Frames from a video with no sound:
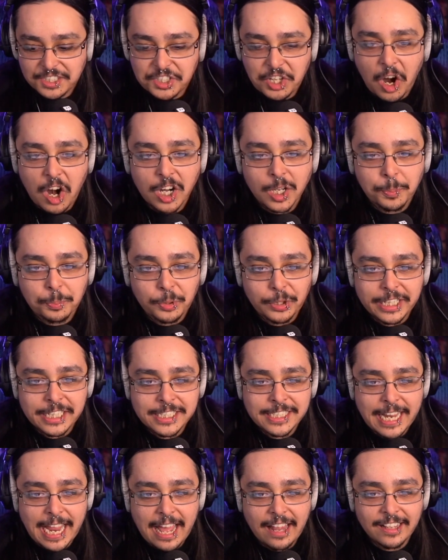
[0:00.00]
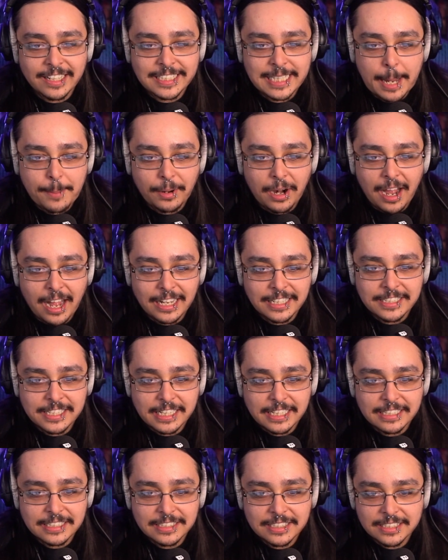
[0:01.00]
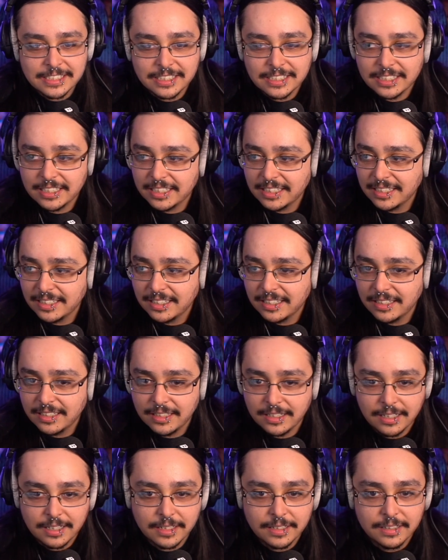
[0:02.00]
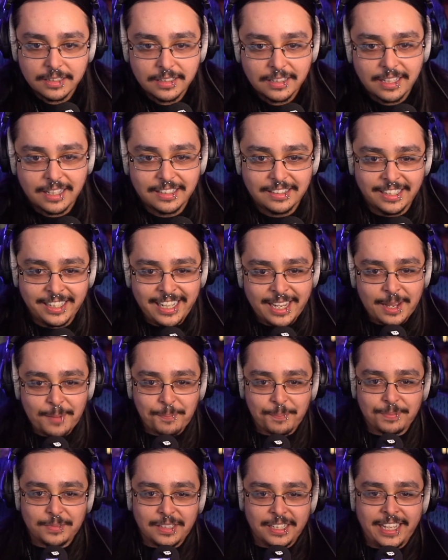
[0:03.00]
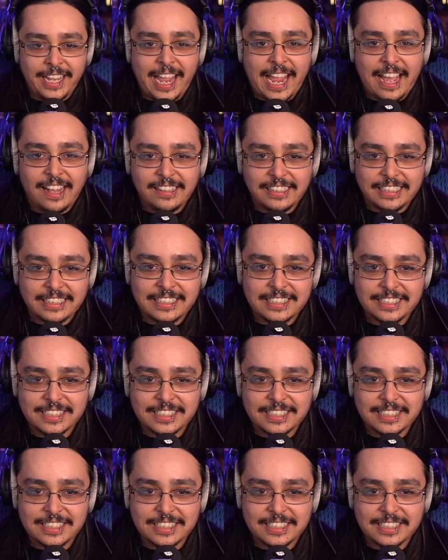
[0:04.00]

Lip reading: Dark Priest Alex Abrahantes. Malachi Black's look at Alex.